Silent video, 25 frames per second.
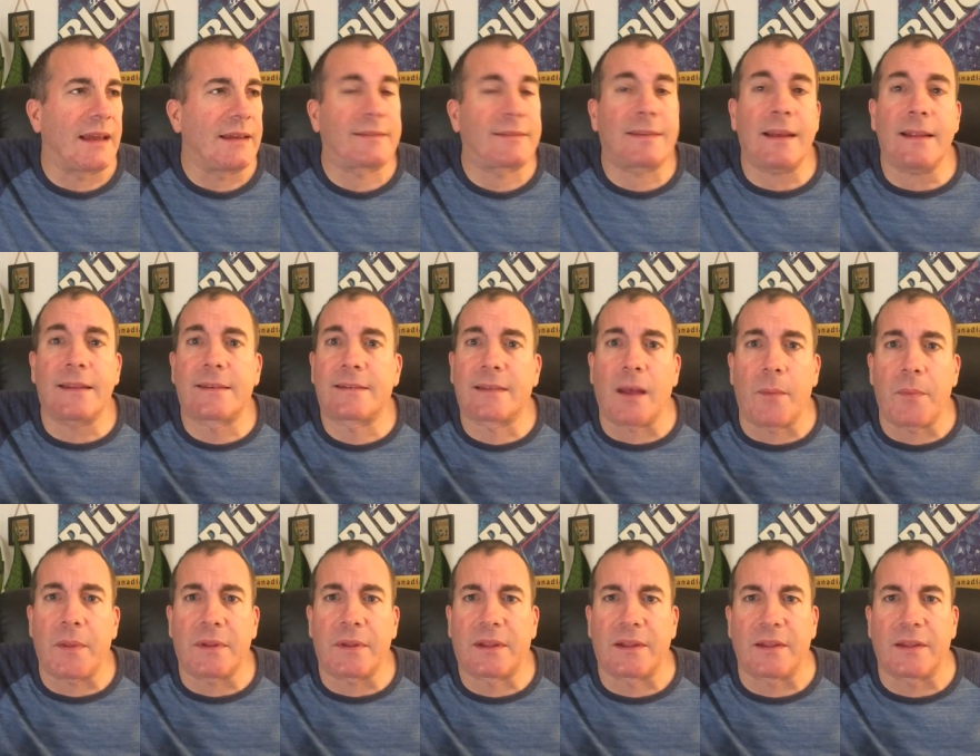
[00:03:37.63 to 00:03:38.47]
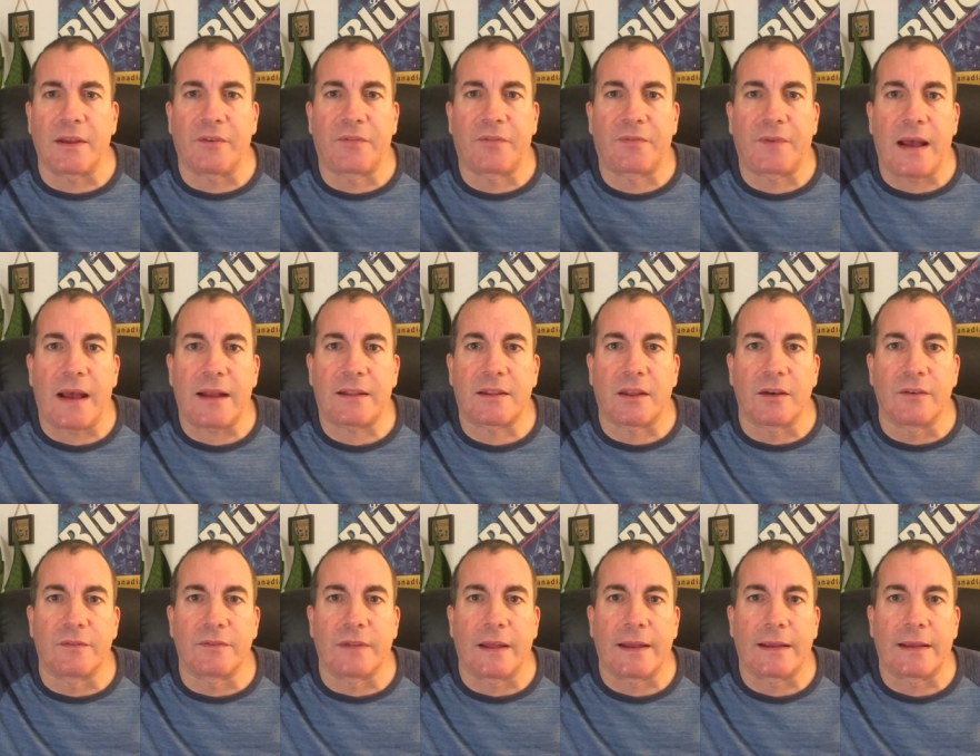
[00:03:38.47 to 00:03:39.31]
He said something to the effect
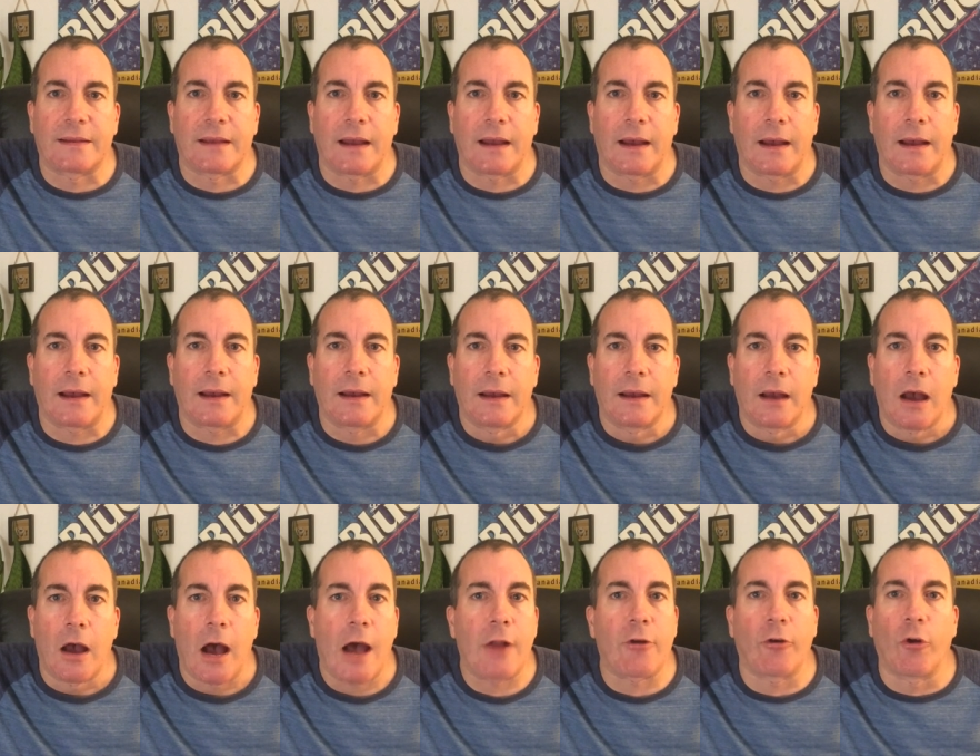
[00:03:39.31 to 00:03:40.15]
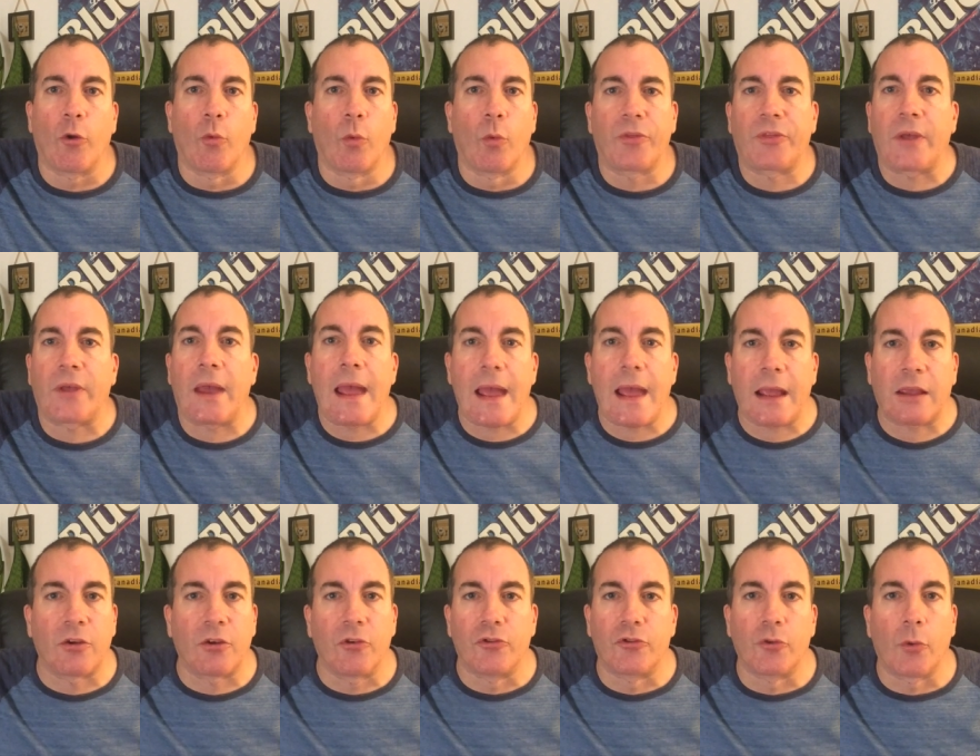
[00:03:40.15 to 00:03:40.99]
of, like, I don't know what the
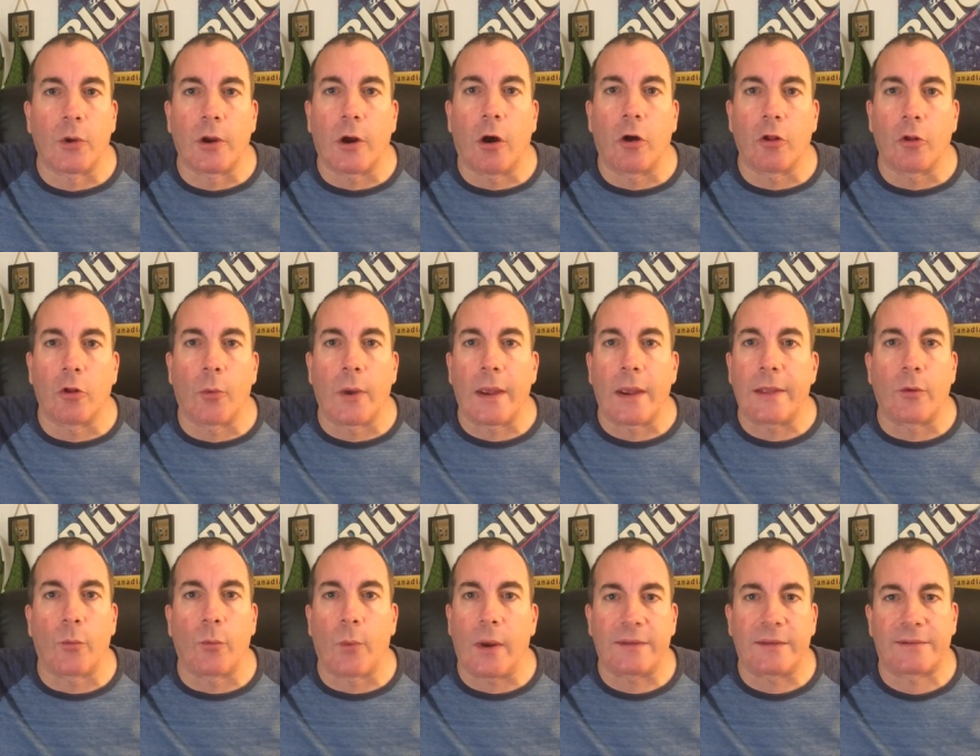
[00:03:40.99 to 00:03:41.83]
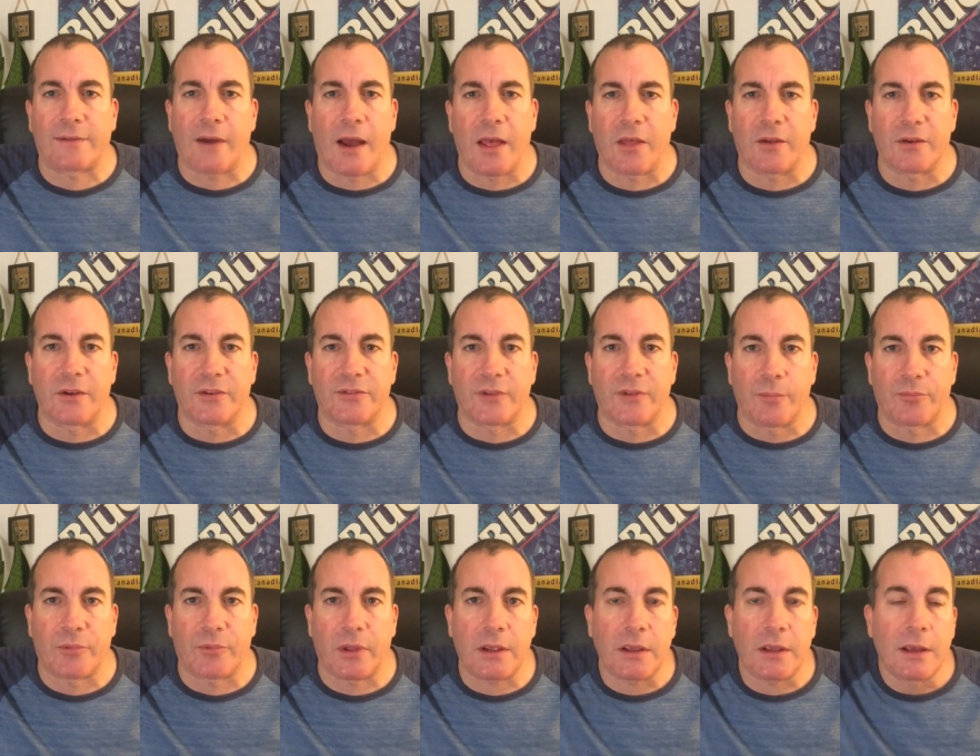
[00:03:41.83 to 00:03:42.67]
heck you're doing all the way in the West Island or
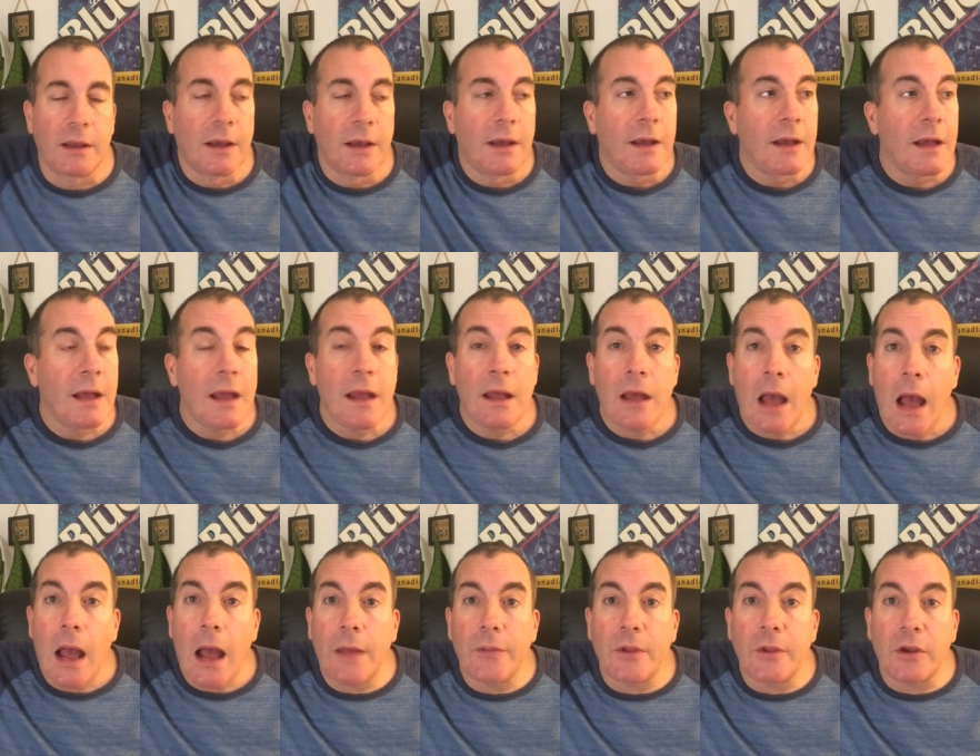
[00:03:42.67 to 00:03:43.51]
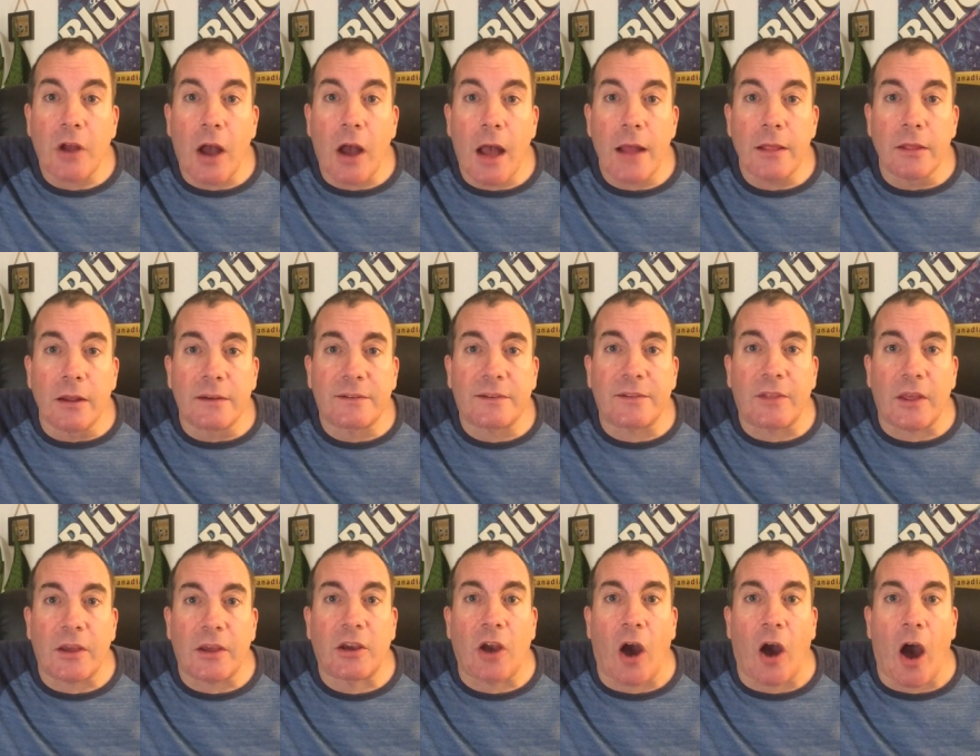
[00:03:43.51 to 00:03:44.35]
something. And the guy looks at
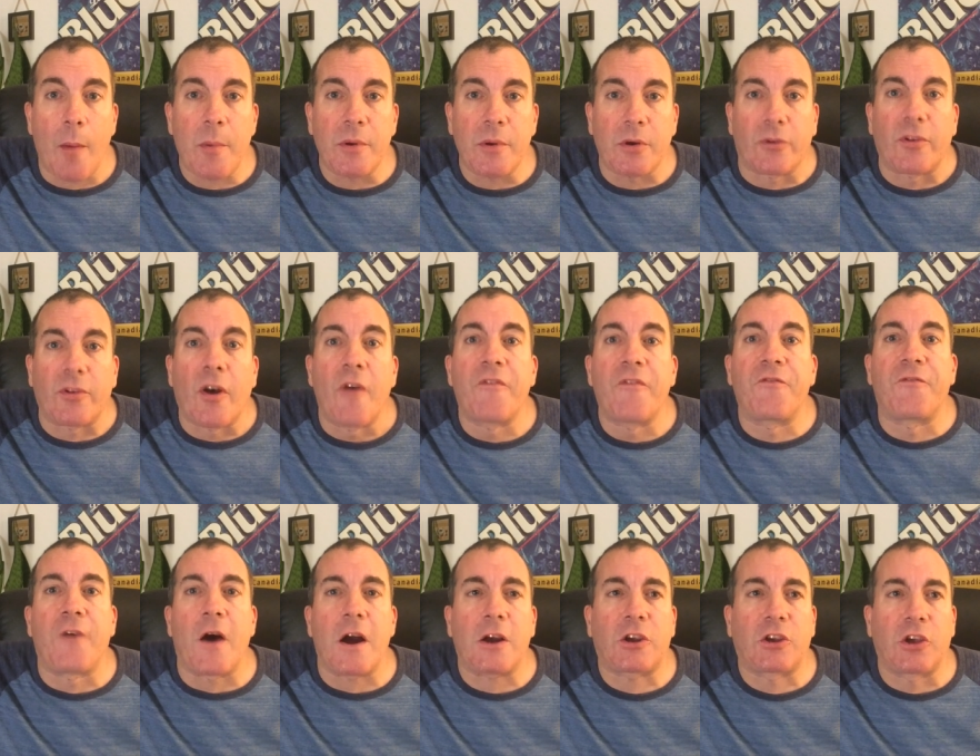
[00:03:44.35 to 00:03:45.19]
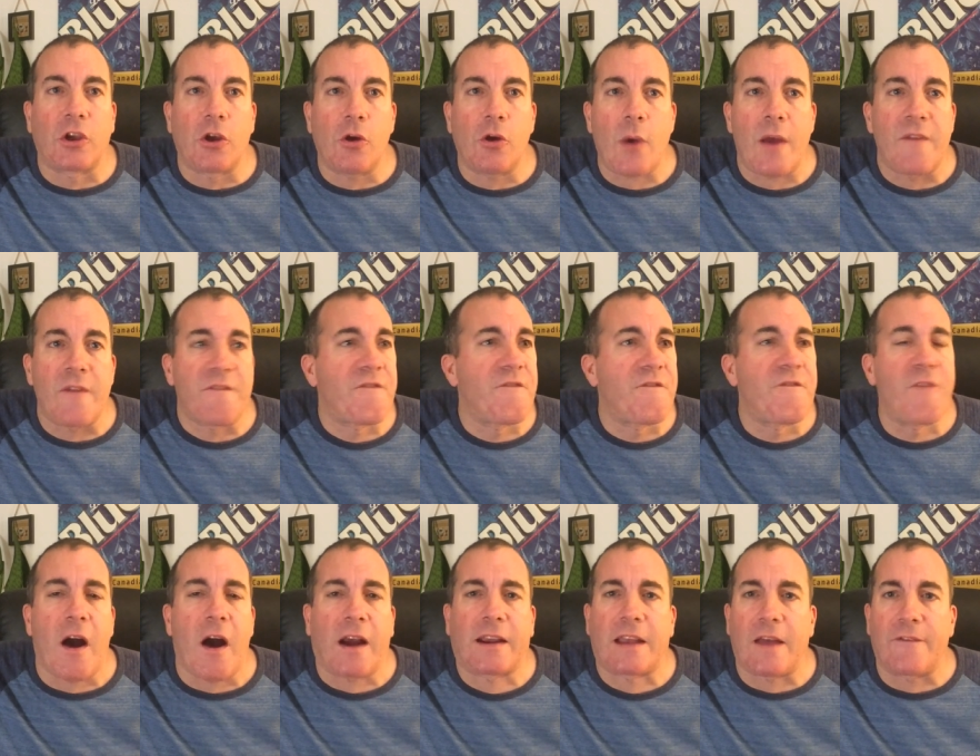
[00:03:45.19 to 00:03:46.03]
the cop and goes, fuck you and
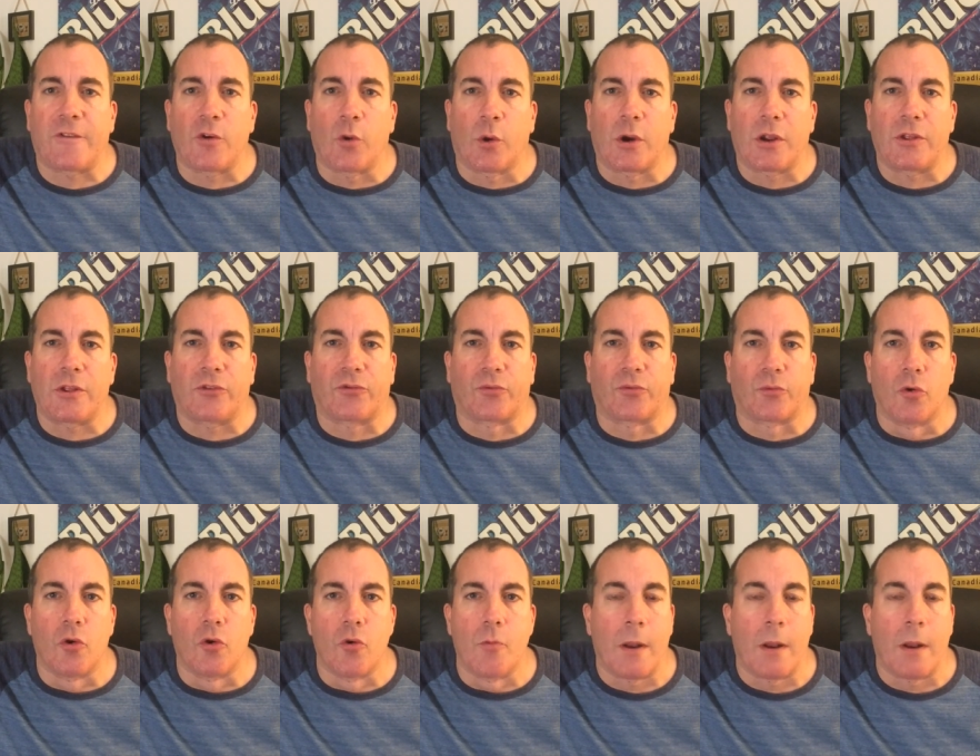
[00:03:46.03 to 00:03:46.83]
fuck everyone in this room.